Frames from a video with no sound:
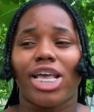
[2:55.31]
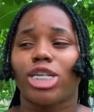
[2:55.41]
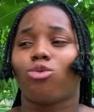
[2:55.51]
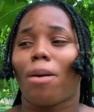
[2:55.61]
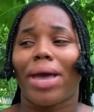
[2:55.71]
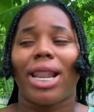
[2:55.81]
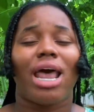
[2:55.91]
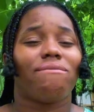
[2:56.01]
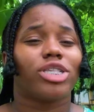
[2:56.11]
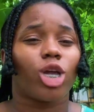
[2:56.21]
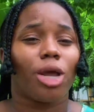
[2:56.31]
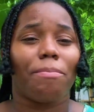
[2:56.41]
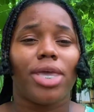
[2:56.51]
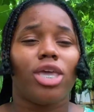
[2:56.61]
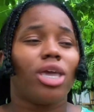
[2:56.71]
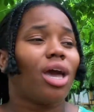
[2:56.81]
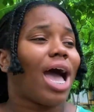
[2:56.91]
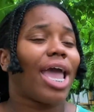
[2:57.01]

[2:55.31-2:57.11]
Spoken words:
is, what my life is going to be.